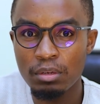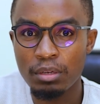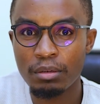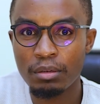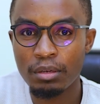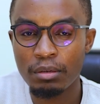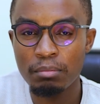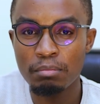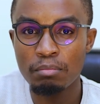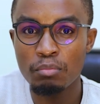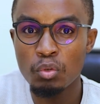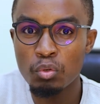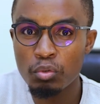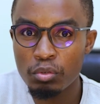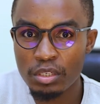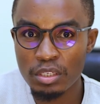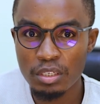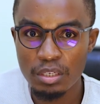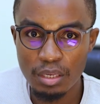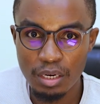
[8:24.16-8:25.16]
uh,
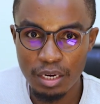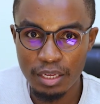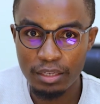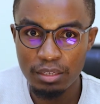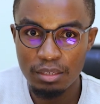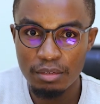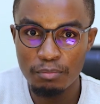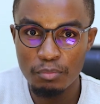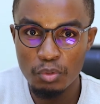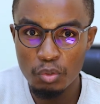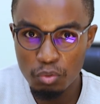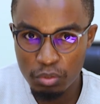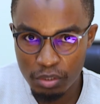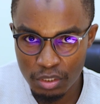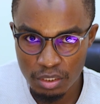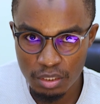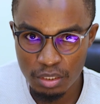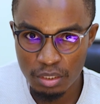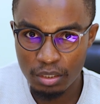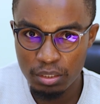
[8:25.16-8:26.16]
music like
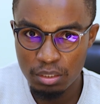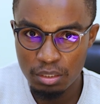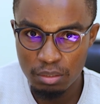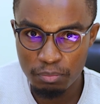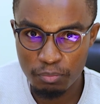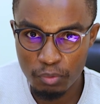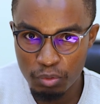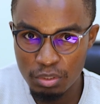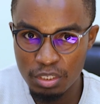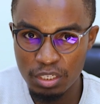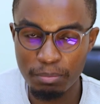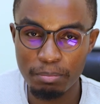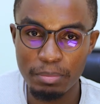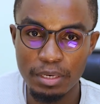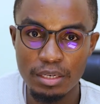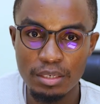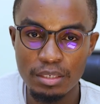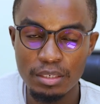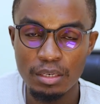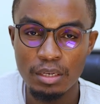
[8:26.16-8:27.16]
music music
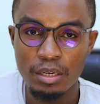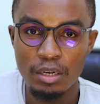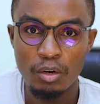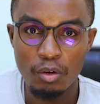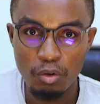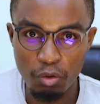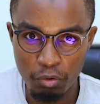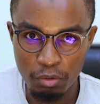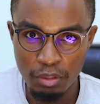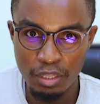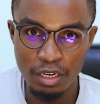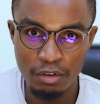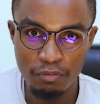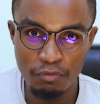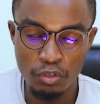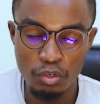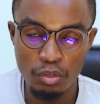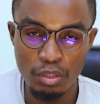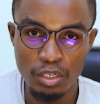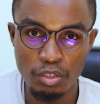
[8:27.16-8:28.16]
bed on
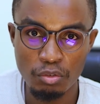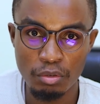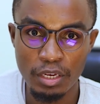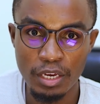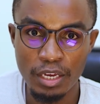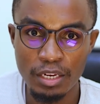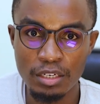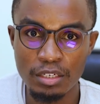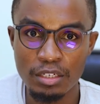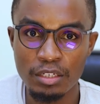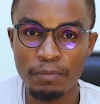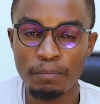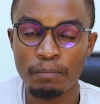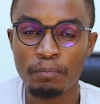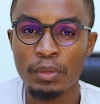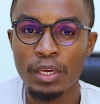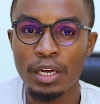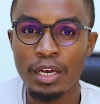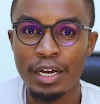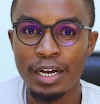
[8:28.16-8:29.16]
that video that you're editing
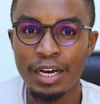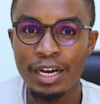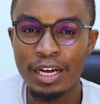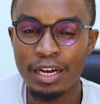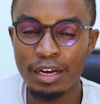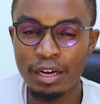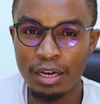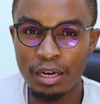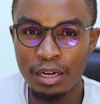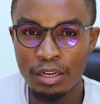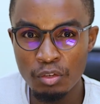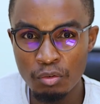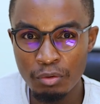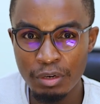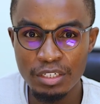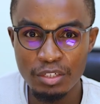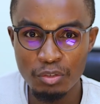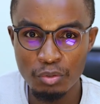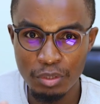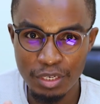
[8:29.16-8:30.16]
and you
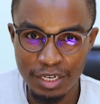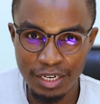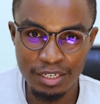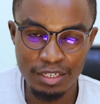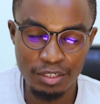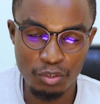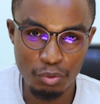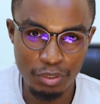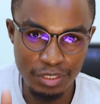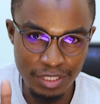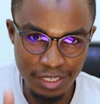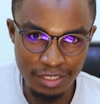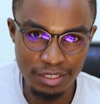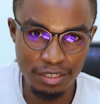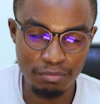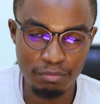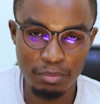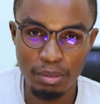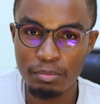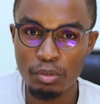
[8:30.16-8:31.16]
wanted to cut it to a
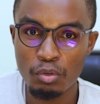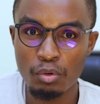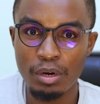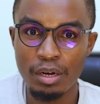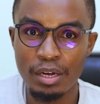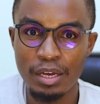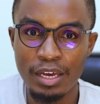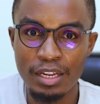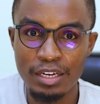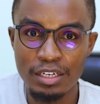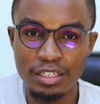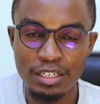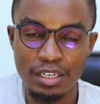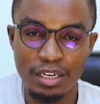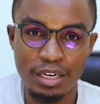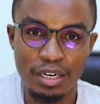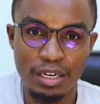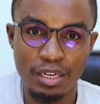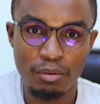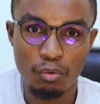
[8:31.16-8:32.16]
certain, maybe you are
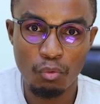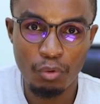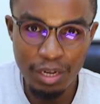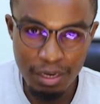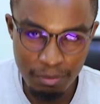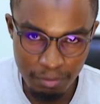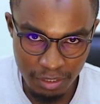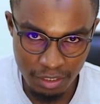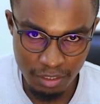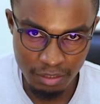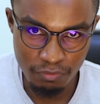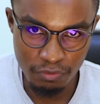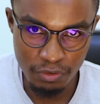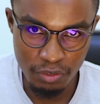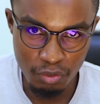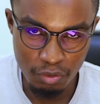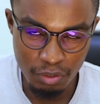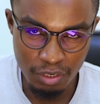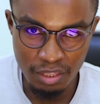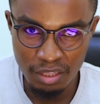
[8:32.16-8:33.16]
editing a one minute
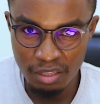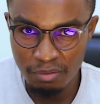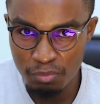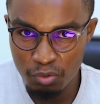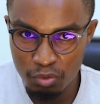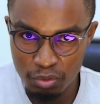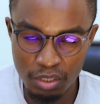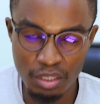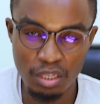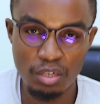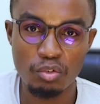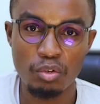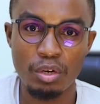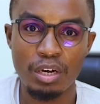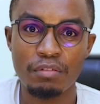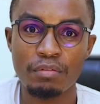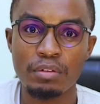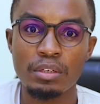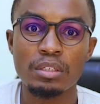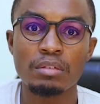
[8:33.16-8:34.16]
video and the music that you're
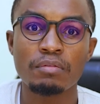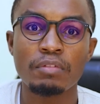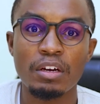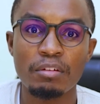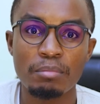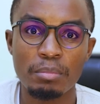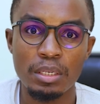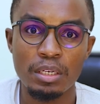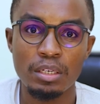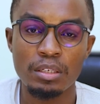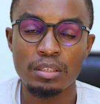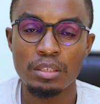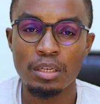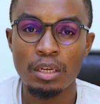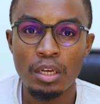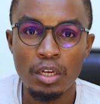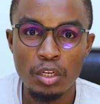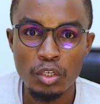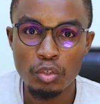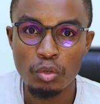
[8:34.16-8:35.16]
having is five minutes.
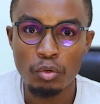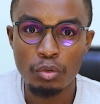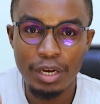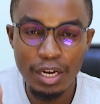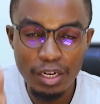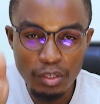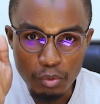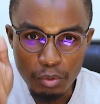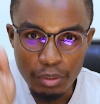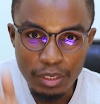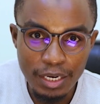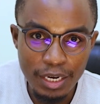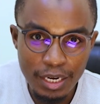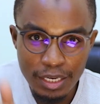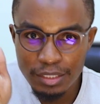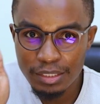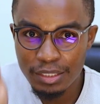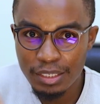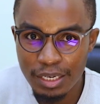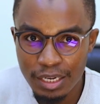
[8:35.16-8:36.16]
So you had to
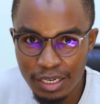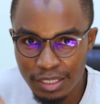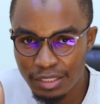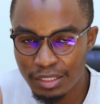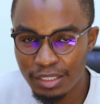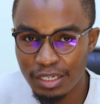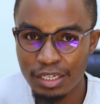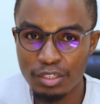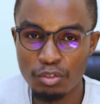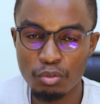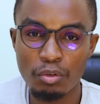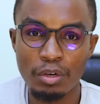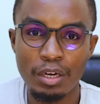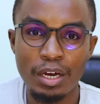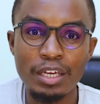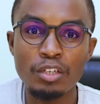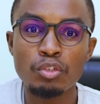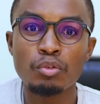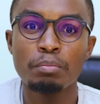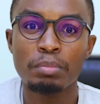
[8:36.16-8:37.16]
cut, cut, cut, you know,
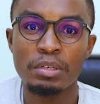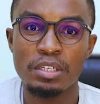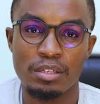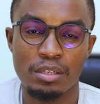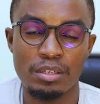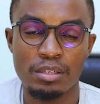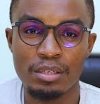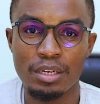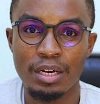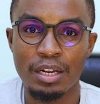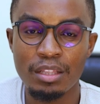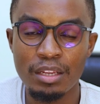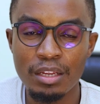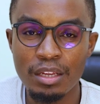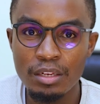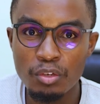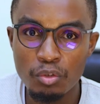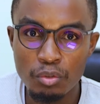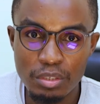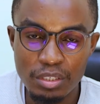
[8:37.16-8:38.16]
into pieces, and
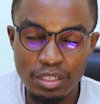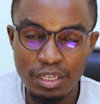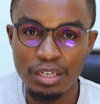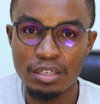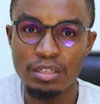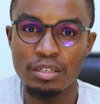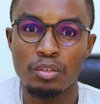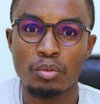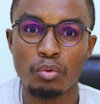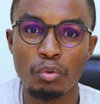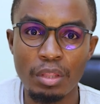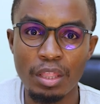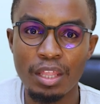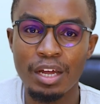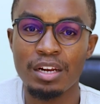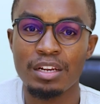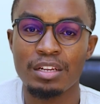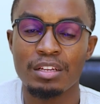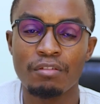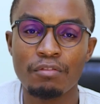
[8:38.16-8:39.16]
then you start doing
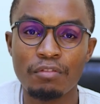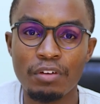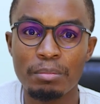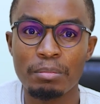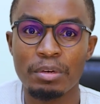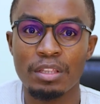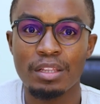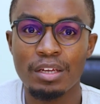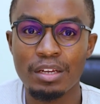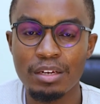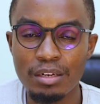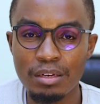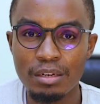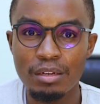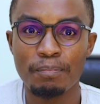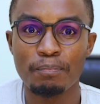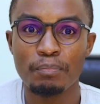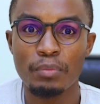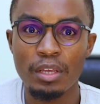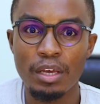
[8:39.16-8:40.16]
that reverb and then
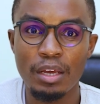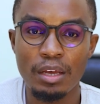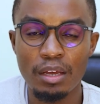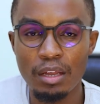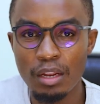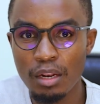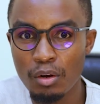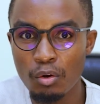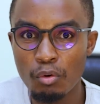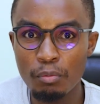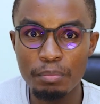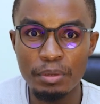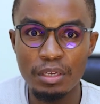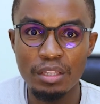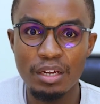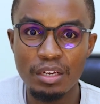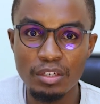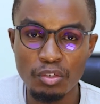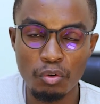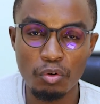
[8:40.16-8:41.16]
uh,
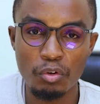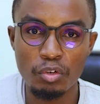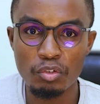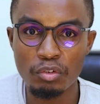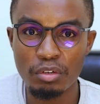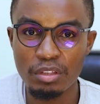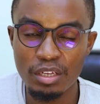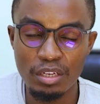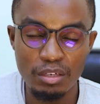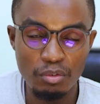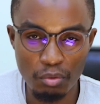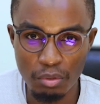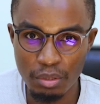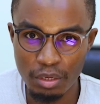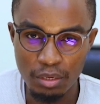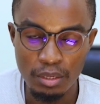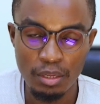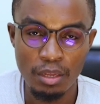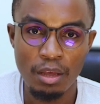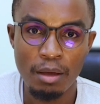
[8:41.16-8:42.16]
looping that audio and then.
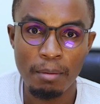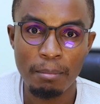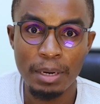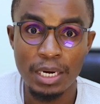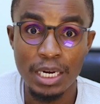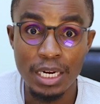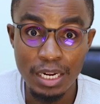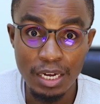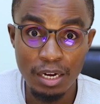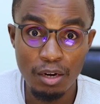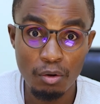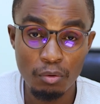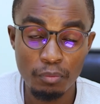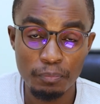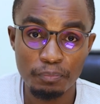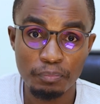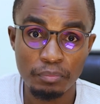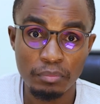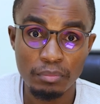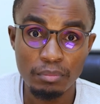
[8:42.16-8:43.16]
But
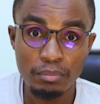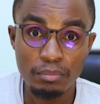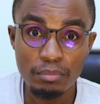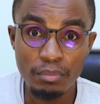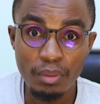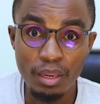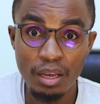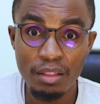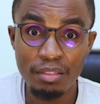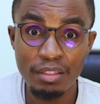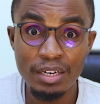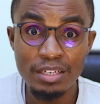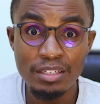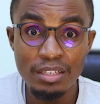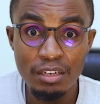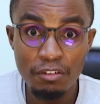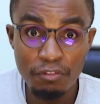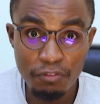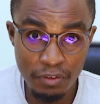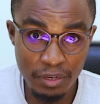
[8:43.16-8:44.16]
now there is
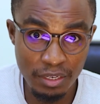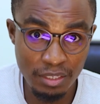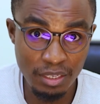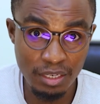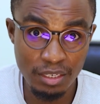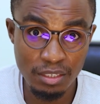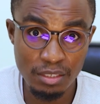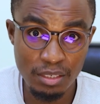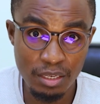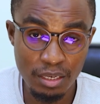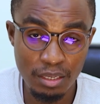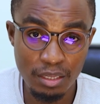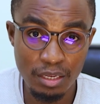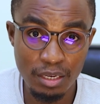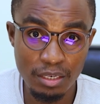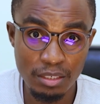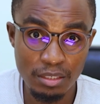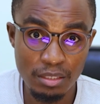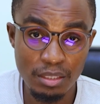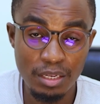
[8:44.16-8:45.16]
an effect that is that,
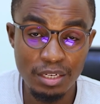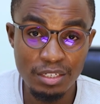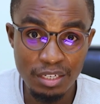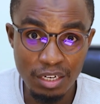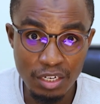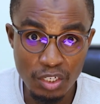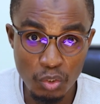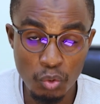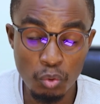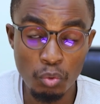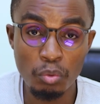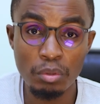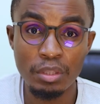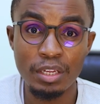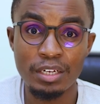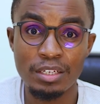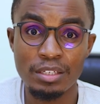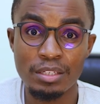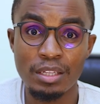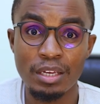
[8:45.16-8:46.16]
that is there is a tool
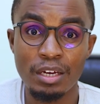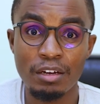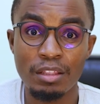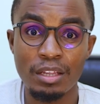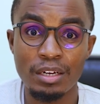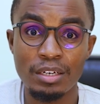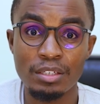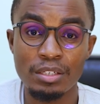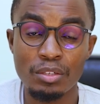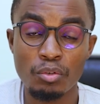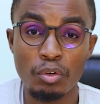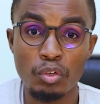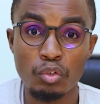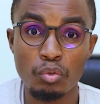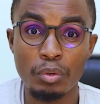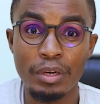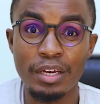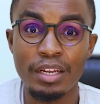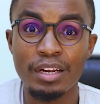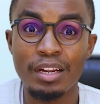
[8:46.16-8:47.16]
that is there that is going
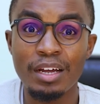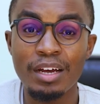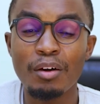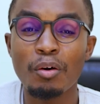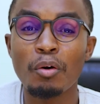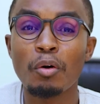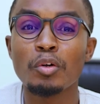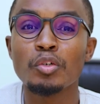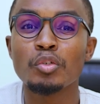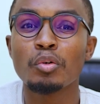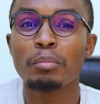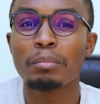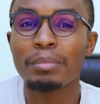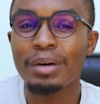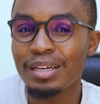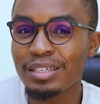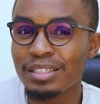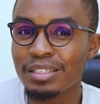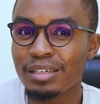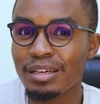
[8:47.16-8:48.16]
to end
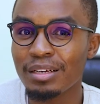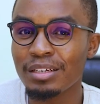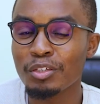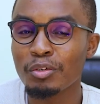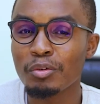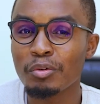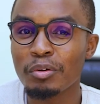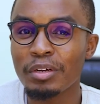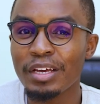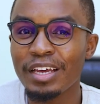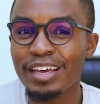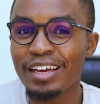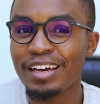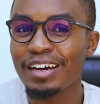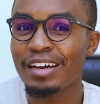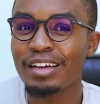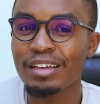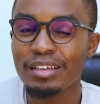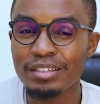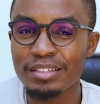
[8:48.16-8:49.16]
automatically, you know,
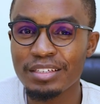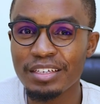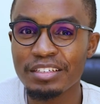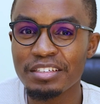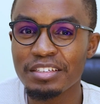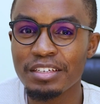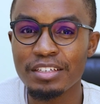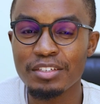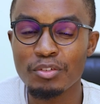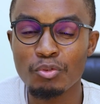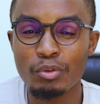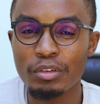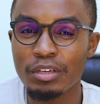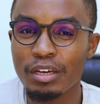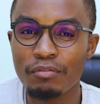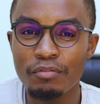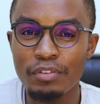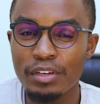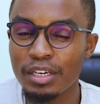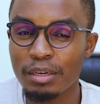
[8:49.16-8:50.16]
AI Sensei is
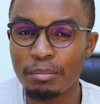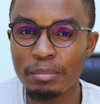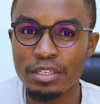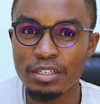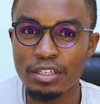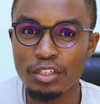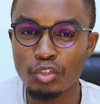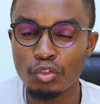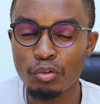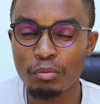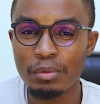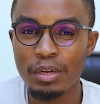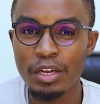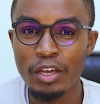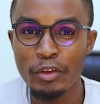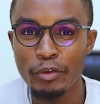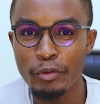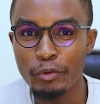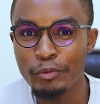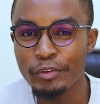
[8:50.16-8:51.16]
doing a very amazing job.
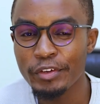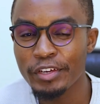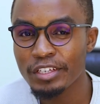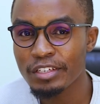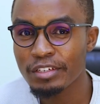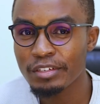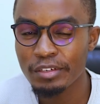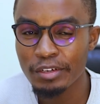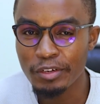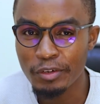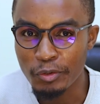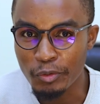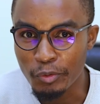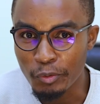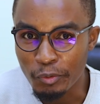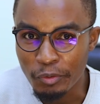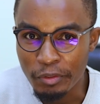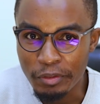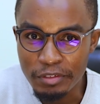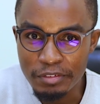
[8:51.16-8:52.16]
You just
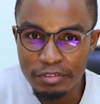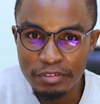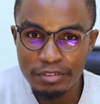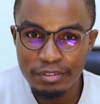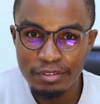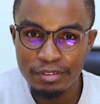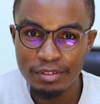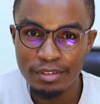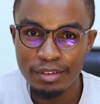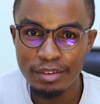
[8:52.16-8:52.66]
do this,